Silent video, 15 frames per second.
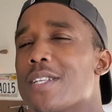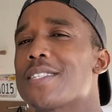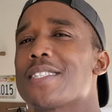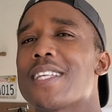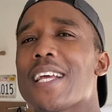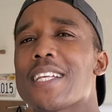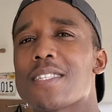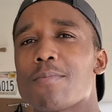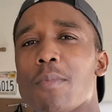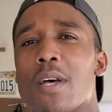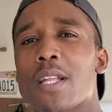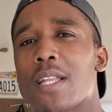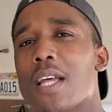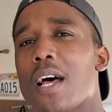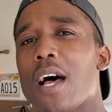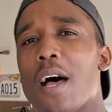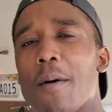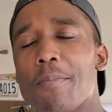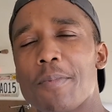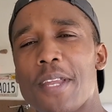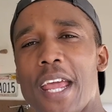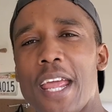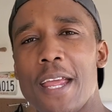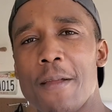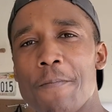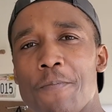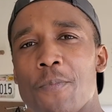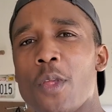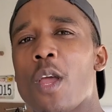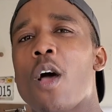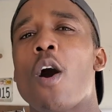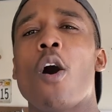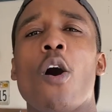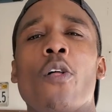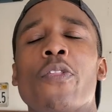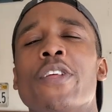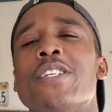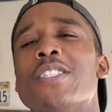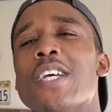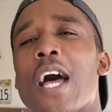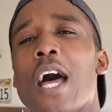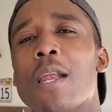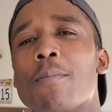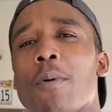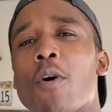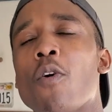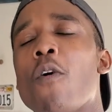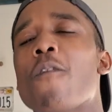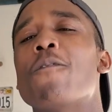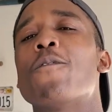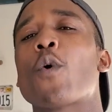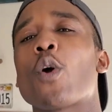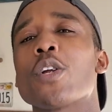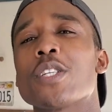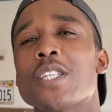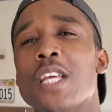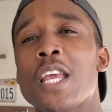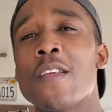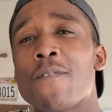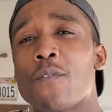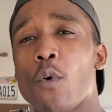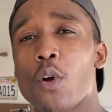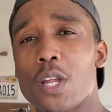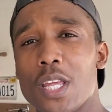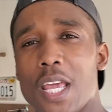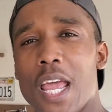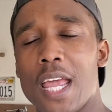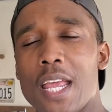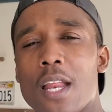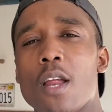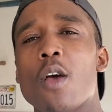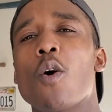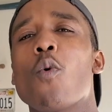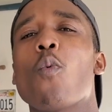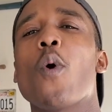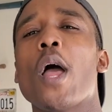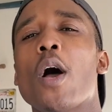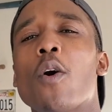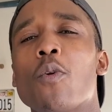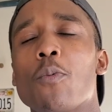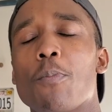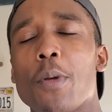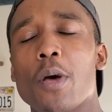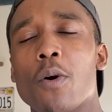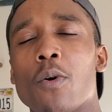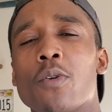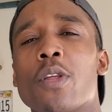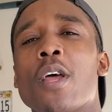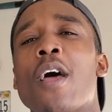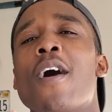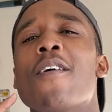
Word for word: Six-month update on the Jon Boat 1448 weld build